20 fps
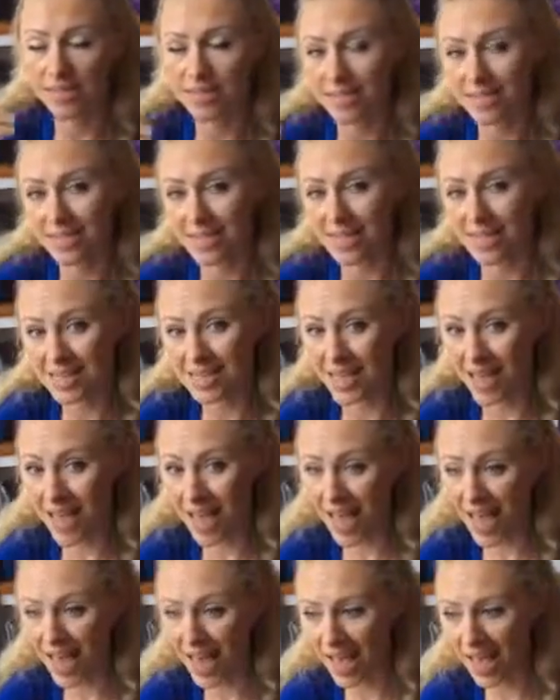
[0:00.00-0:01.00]
The
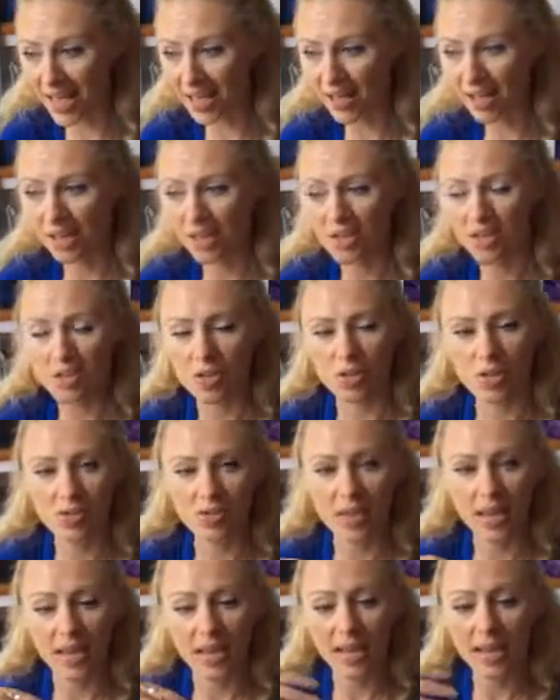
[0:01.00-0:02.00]
C-A. So you
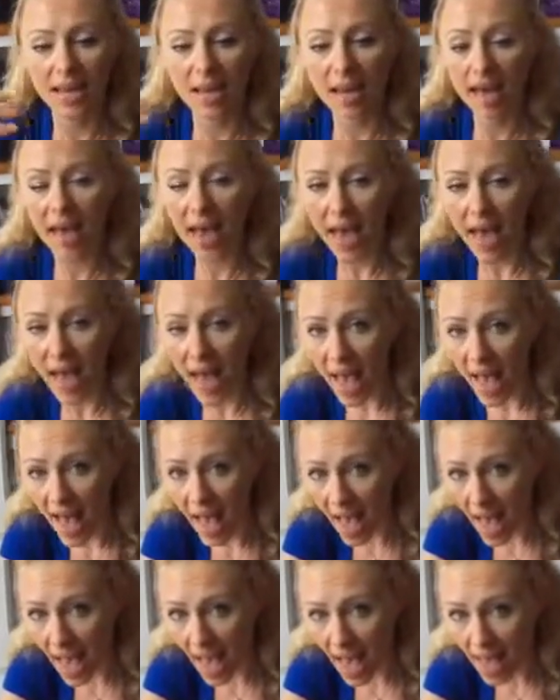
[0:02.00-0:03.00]
say k,
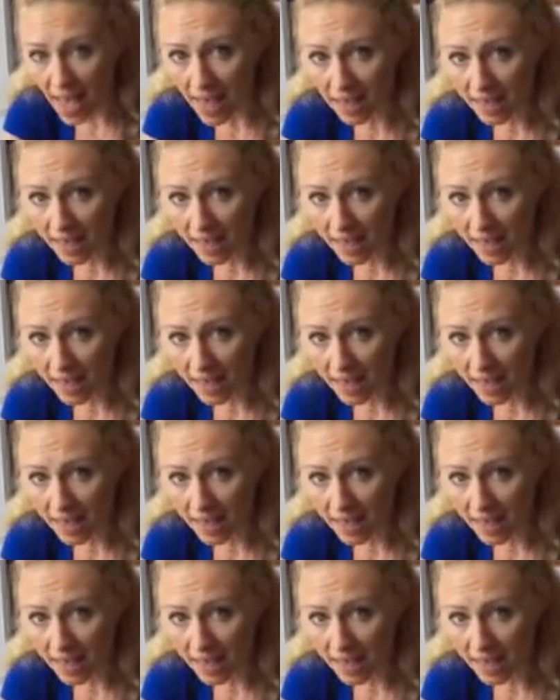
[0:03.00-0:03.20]
a.